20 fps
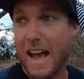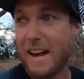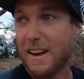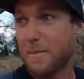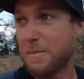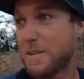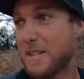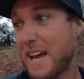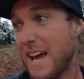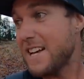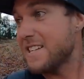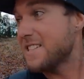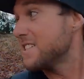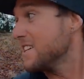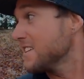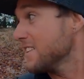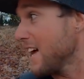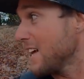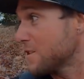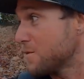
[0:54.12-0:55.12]
and I'm
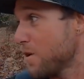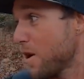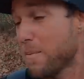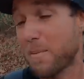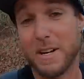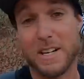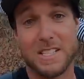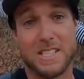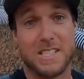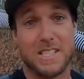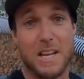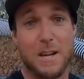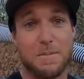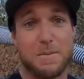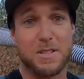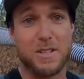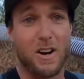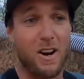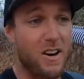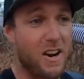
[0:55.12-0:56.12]
guessing that's where I'm gonna sleep
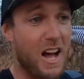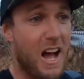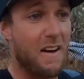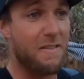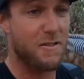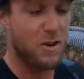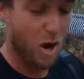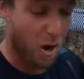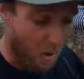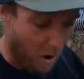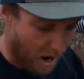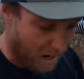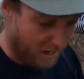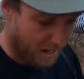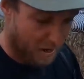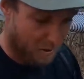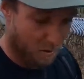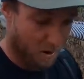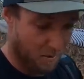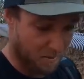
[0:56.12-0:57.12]
tonight. I have no
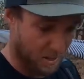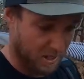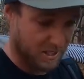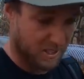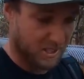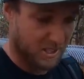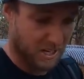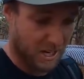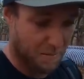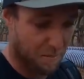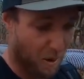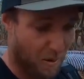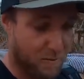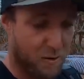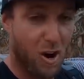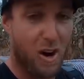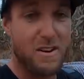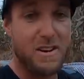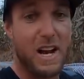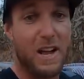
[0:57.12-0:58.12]
idea where I'm gonna sleep.
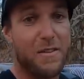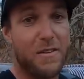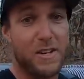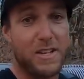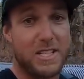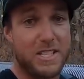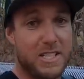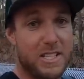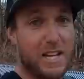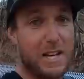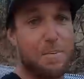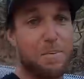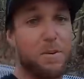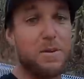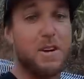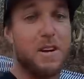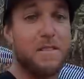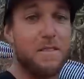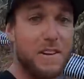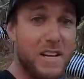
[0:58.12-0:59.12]
I've got nothing to sleep
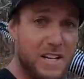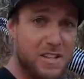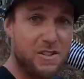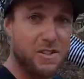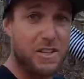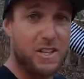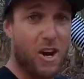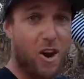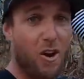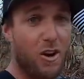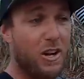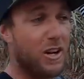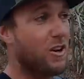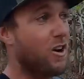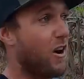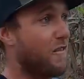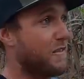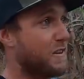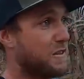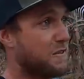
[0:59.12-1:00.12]
with. I've literally only
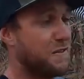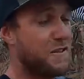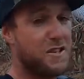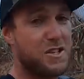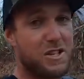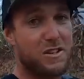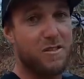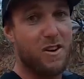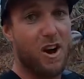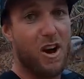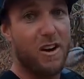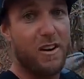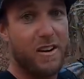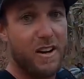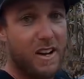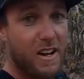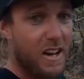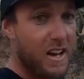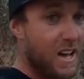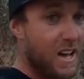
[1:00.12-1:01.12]
got this fishing rod